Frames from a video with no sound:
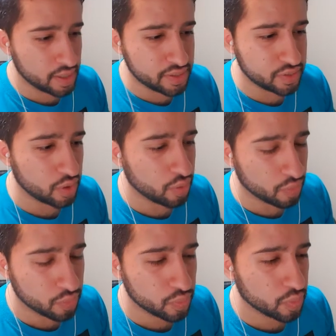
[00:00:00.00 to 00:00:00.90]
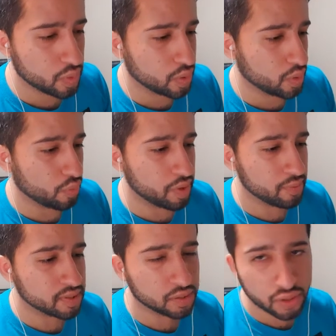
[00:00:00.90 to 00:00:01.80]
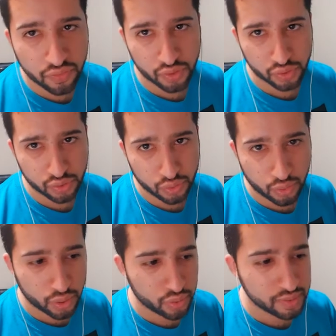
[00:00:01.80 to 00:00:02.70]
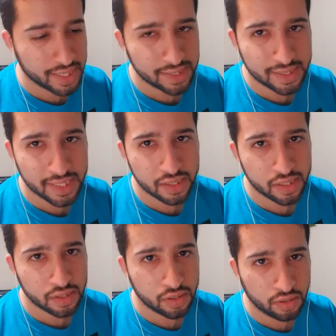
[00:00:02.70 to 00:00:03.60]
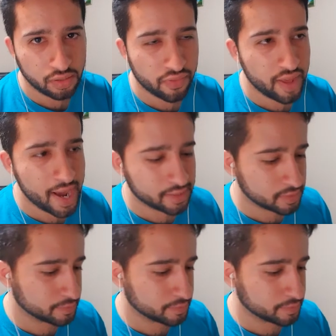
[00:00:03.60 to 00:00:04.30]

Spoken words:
So we must look for tutorials that teach us all of that.